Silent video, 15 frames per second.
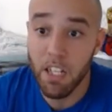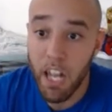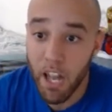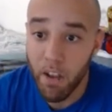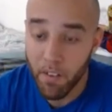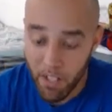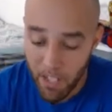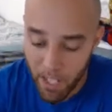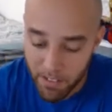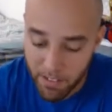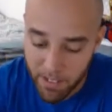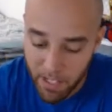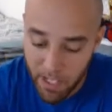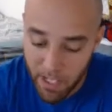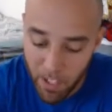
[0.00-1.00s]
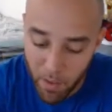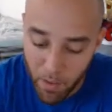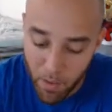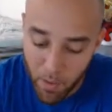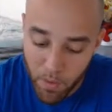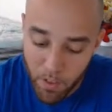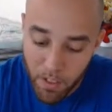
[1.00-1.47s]
now. He has the
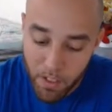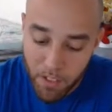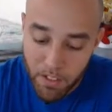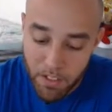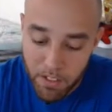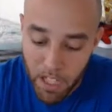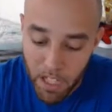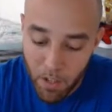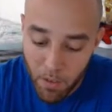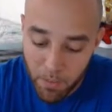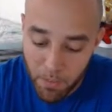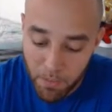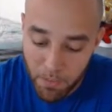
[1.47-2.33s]
heal still for